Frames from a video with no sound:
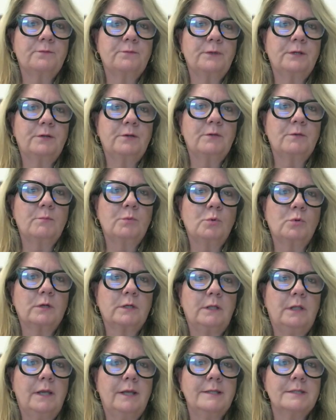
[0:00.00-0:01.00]
the more
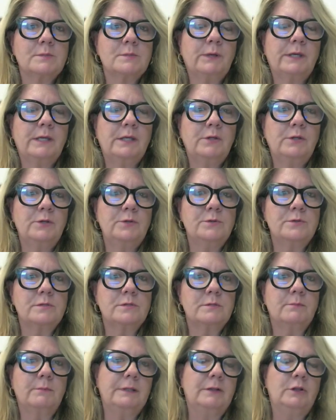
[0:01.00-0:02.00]
clients we
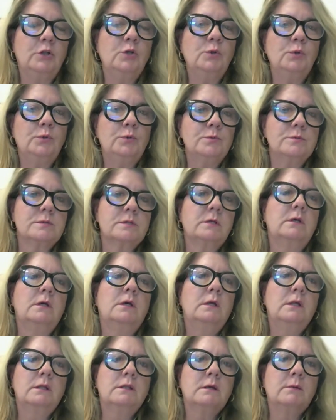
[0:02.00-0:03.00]
lose,
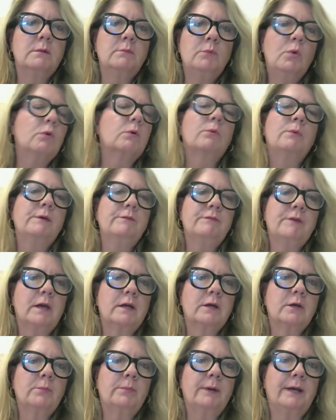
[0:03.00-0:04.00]
the more we've got
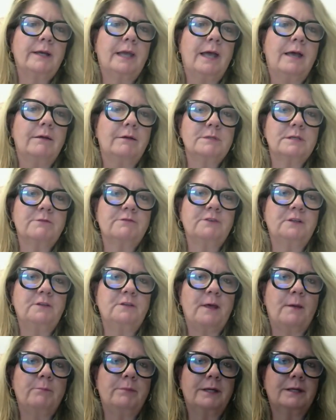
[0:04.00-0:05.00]
to go back out to fill
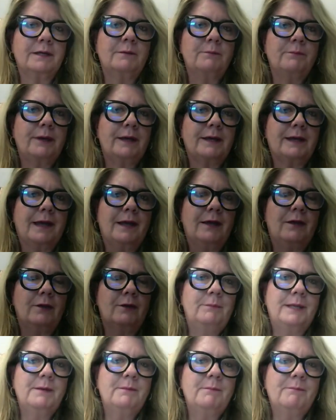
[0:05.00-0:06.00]
that bucket back out.
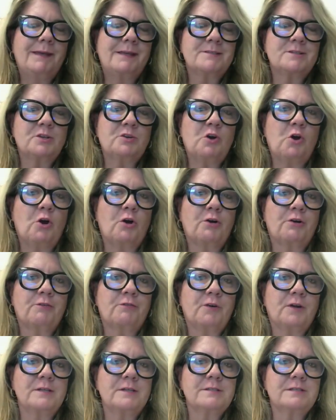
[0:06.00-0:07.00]
And it makes it harder
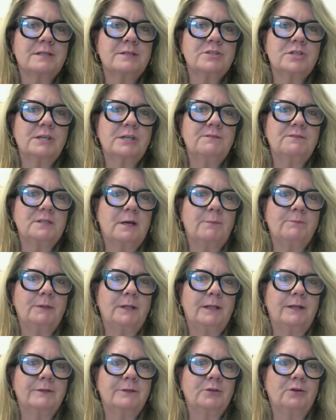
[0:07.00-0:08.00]
for us to achieve top
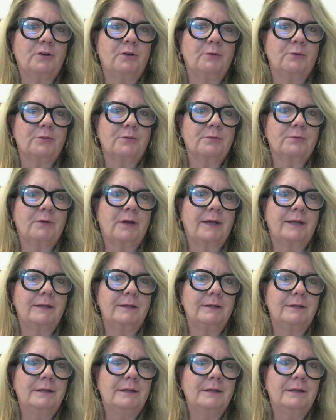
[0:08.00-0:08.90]
line growth, right?